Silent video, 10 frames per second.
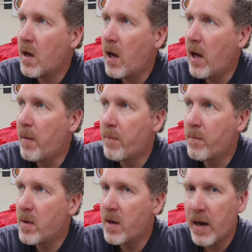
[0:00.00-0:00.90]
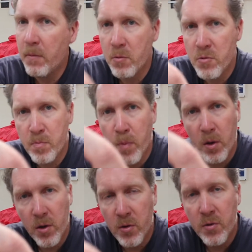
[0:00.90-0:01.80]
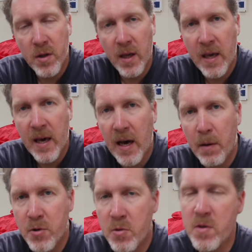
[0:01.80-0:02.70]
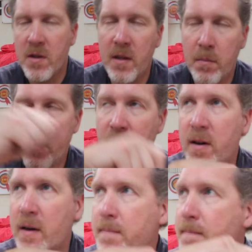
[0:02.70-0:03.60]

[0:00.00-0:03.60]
and how it was bolted under the car, which was a little bit of a